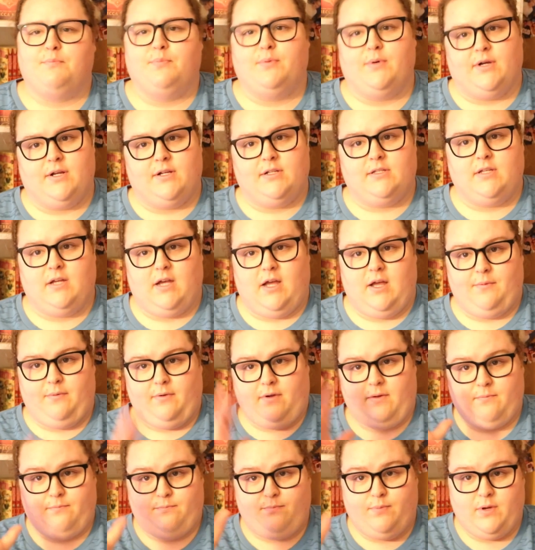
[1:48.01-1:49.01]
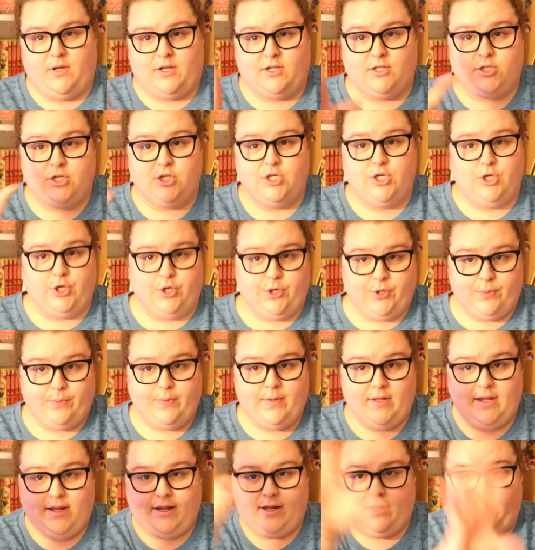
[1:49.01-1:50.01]

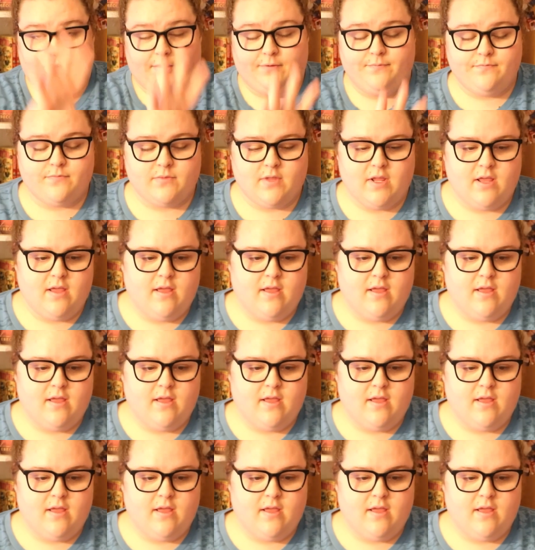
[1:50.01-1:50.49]
booktube here,